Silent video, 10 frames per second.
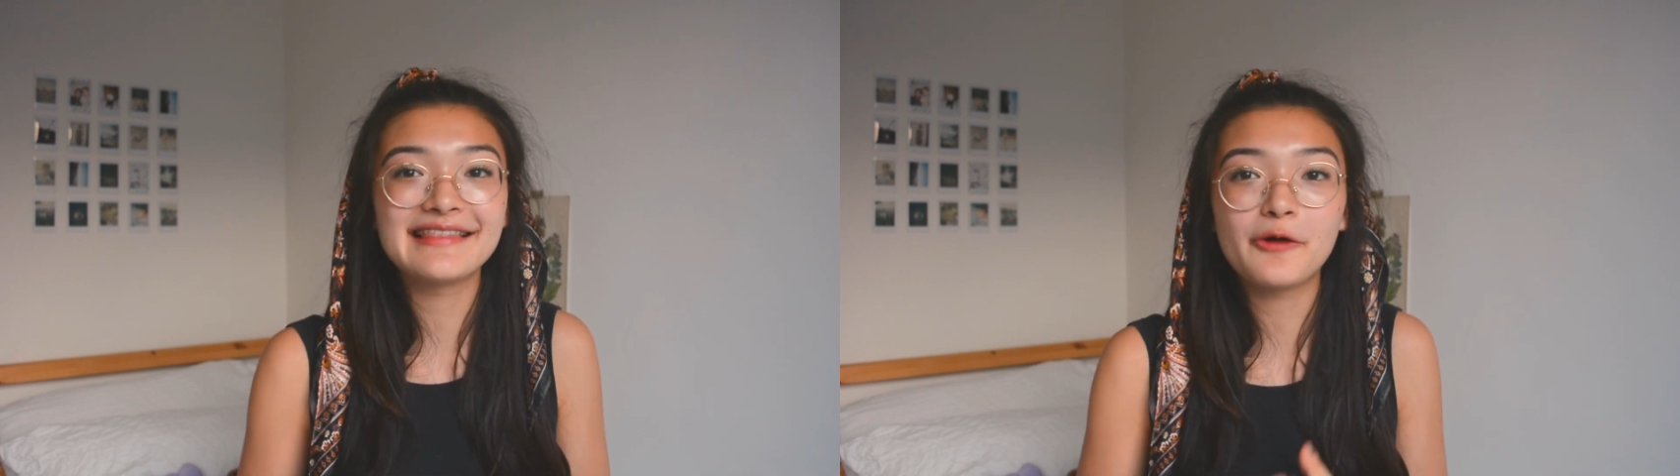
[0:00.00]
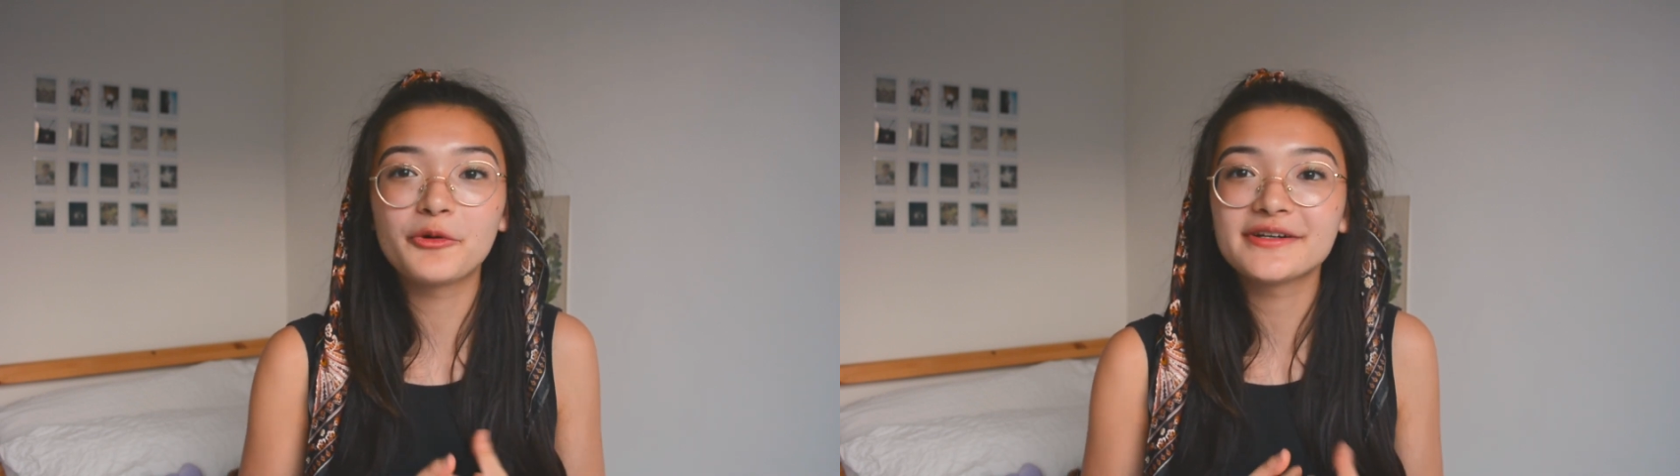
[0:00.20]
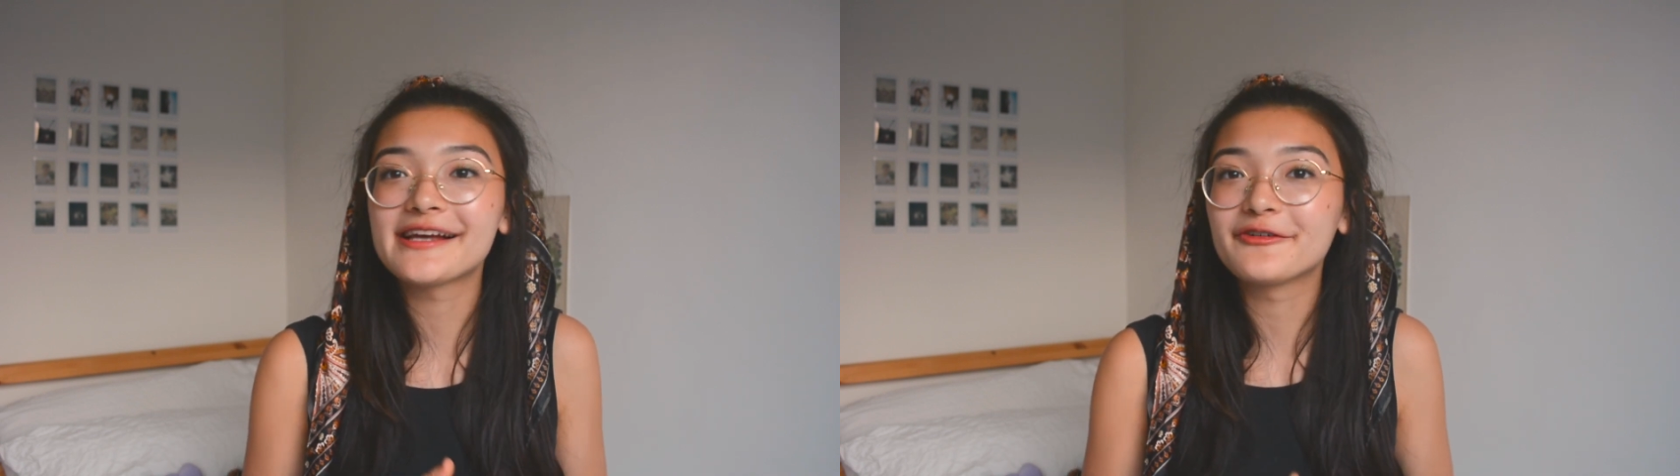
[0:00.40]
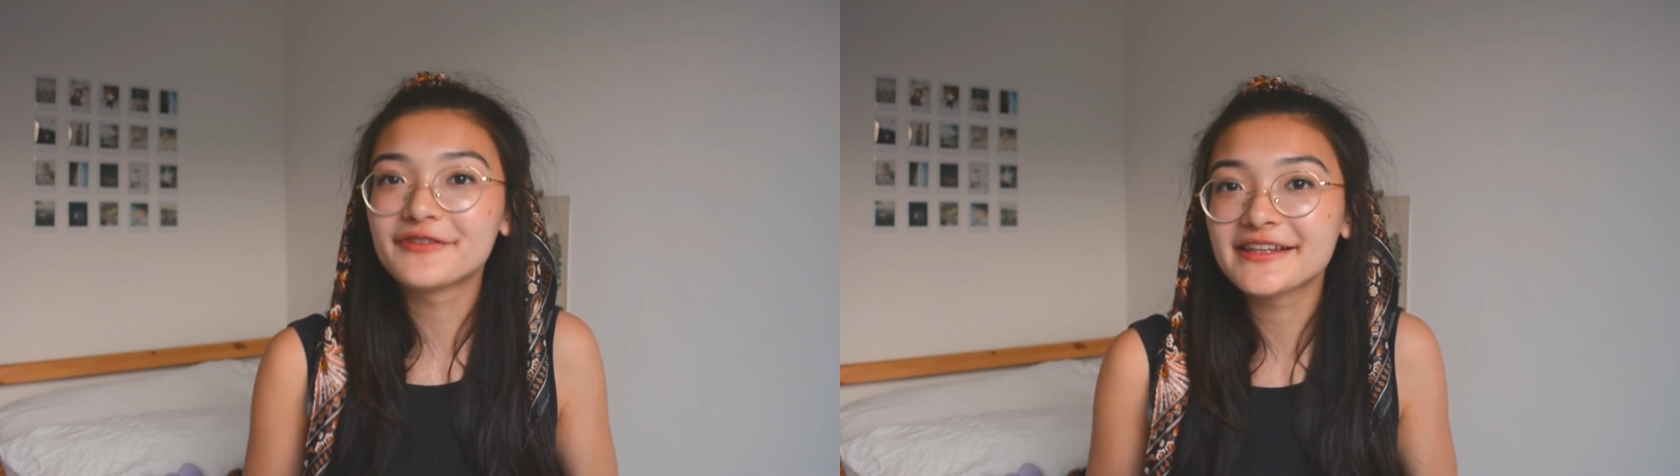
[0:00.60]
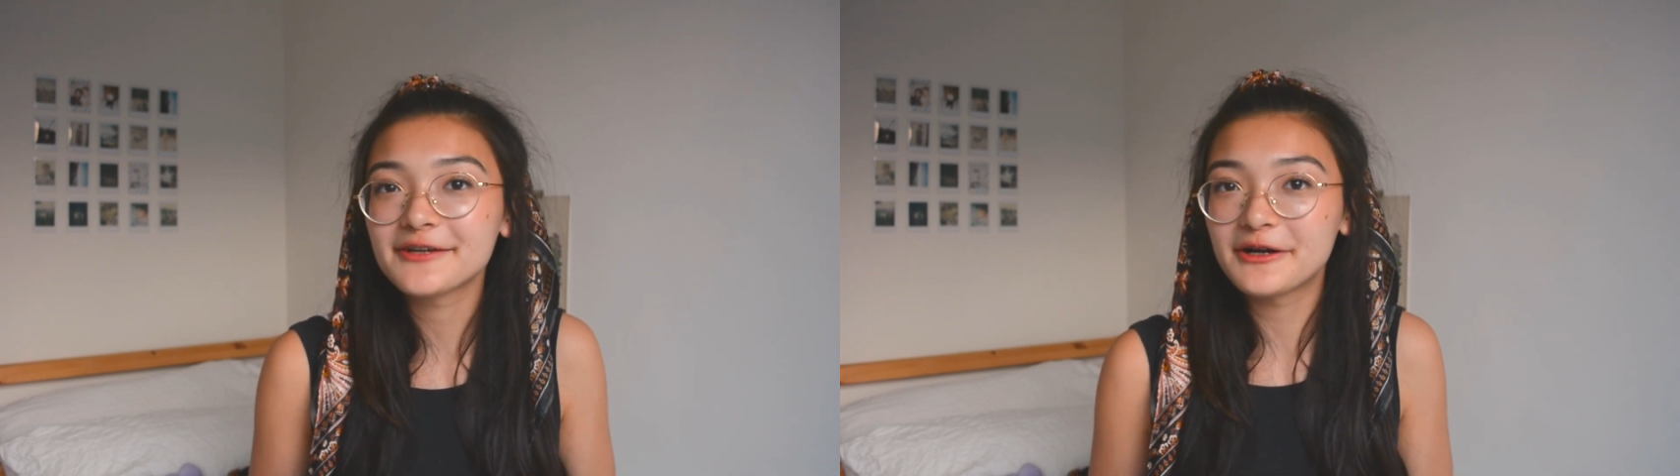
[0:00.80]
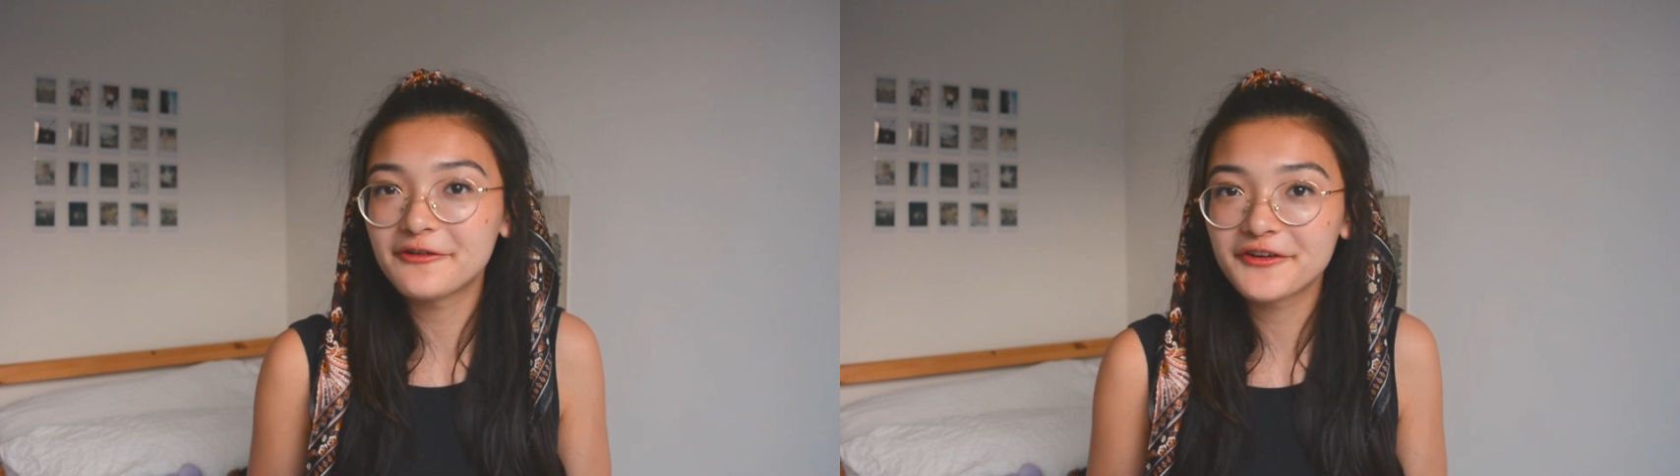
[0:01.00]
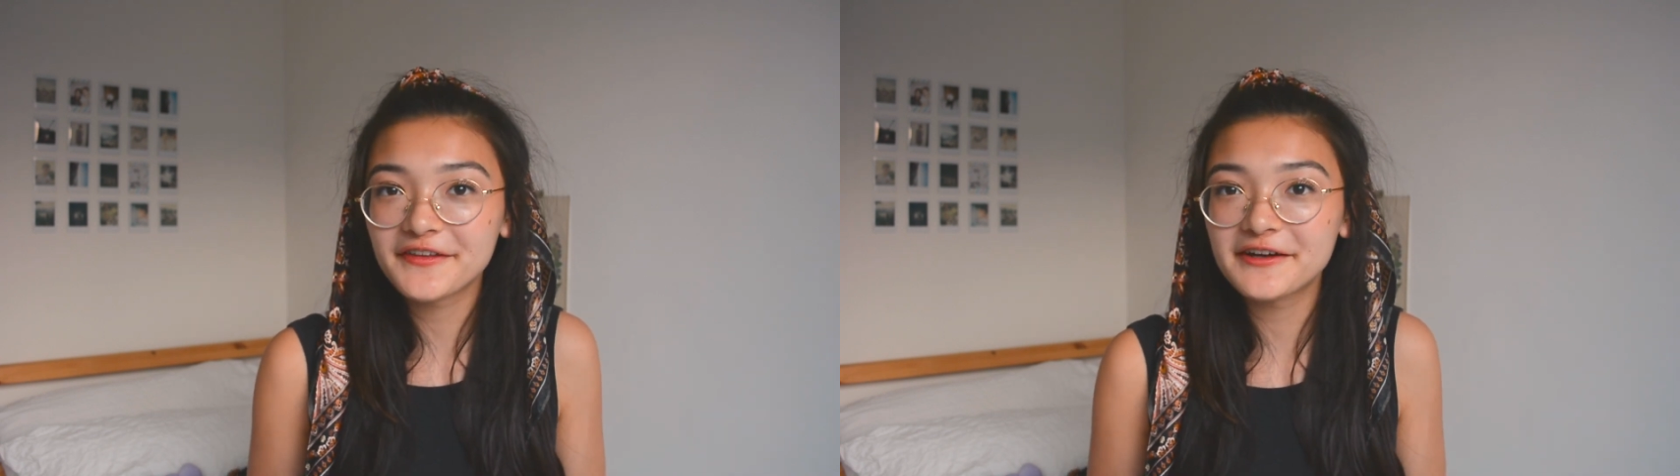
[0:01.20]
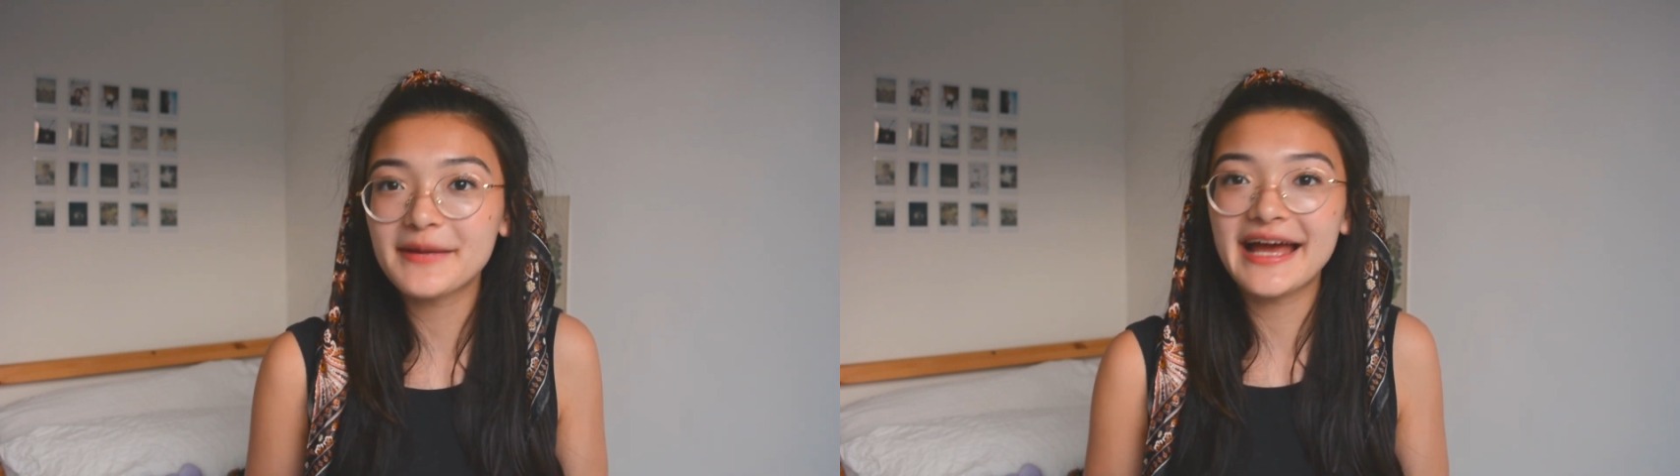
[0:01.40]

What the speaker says: that works out really well for them